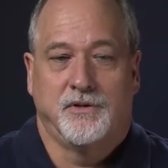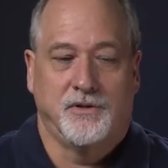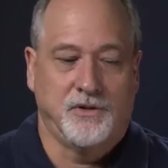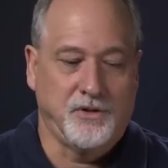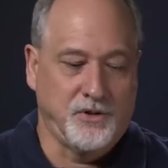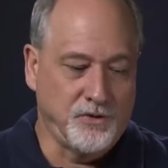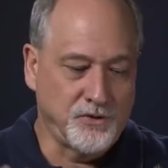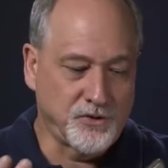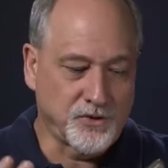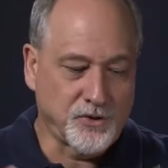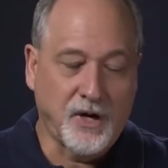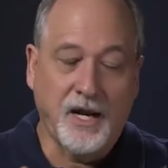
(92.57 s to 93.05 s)

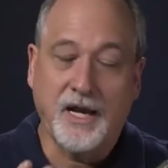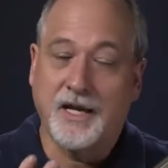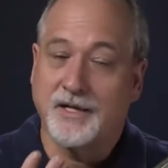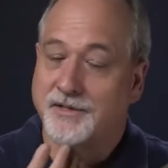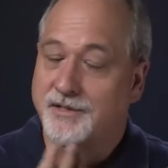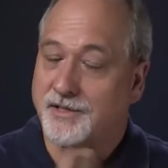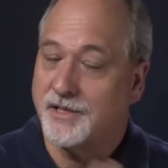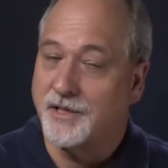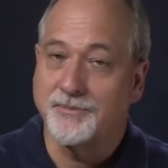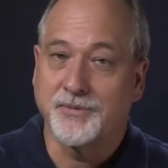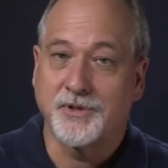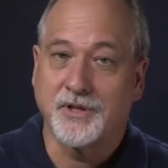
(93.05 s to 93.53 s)
The user
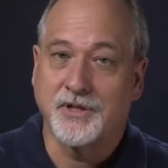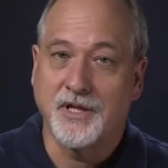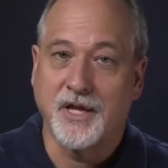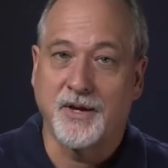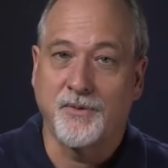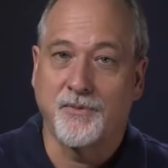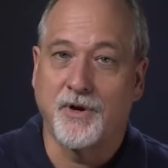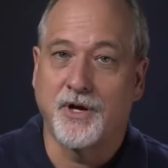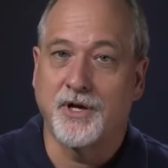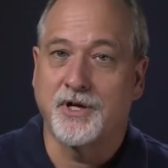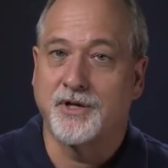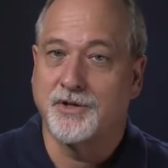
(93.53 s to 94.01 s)
has something
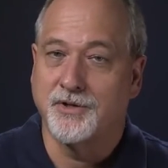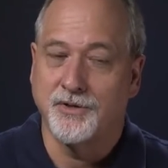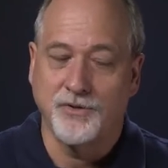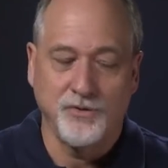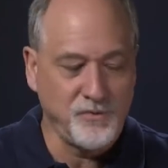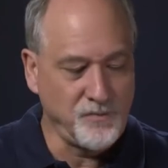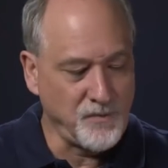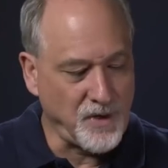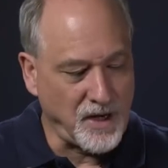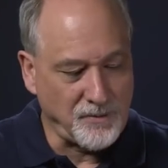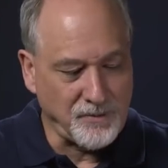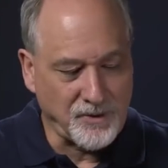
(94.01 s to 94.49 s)
they want to
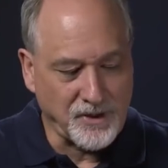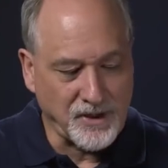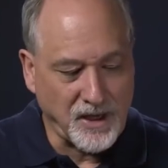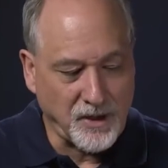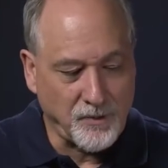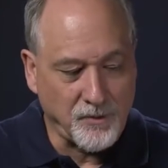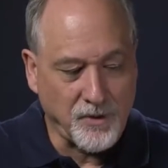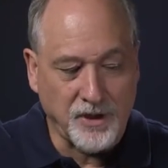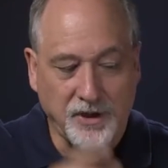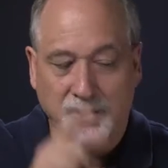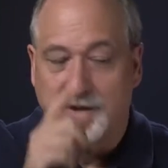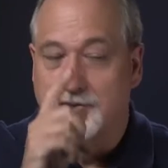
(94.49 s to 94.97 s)
do. Maybe
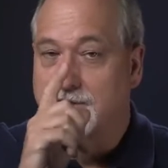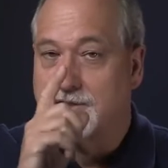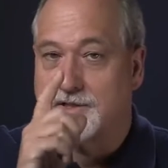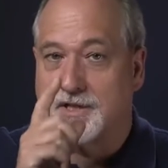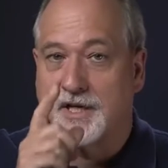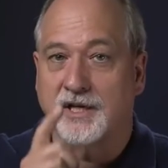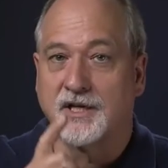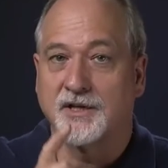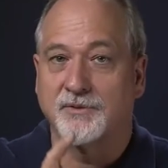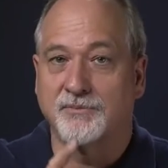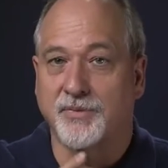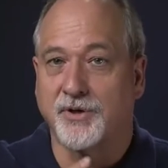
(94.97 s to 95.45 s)
they want to
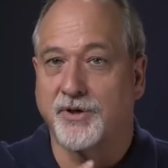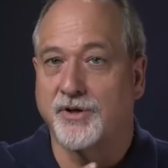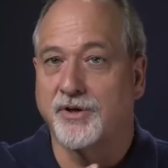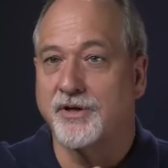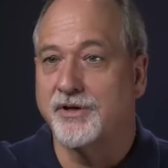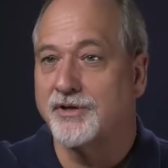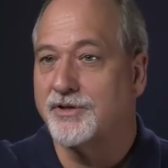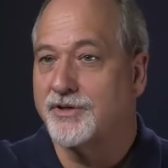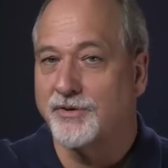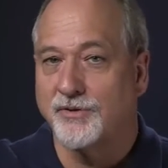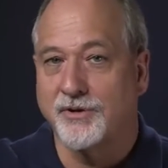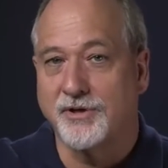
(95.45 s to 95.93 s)
zing a
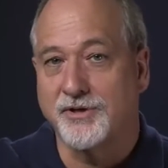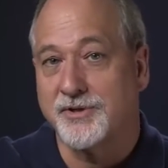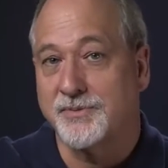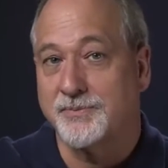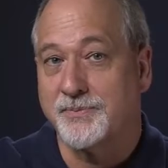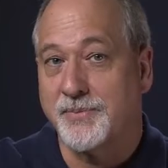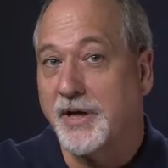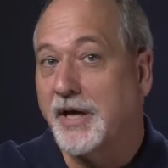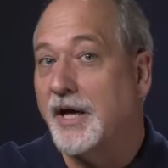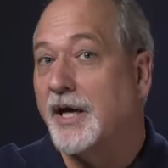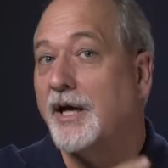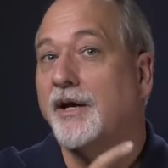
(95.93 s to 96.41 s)
bird towards
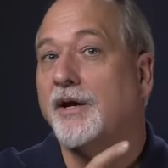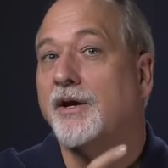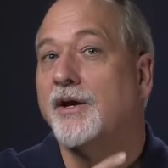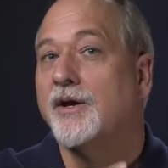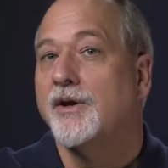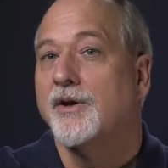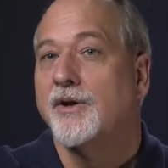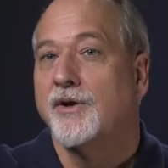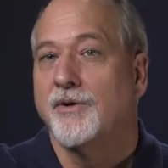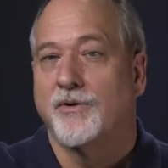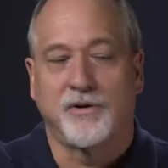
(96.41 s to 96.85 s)
a pig,